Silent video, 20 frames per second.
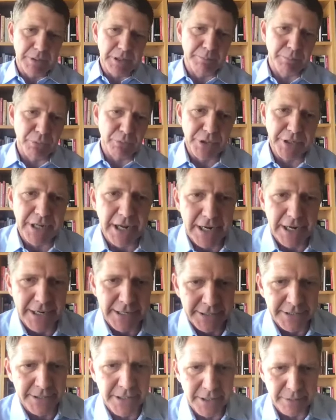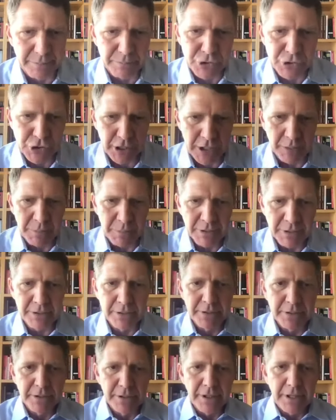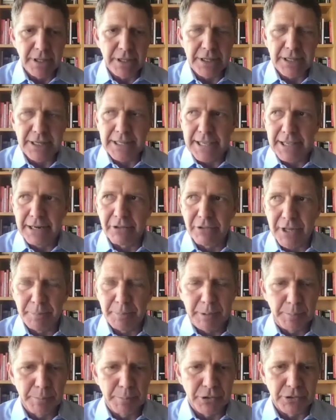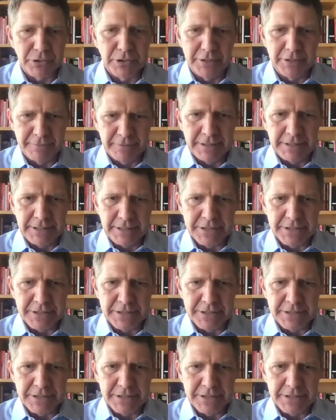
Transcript: a pretty high-income job, uh, and a lot of people are leaving.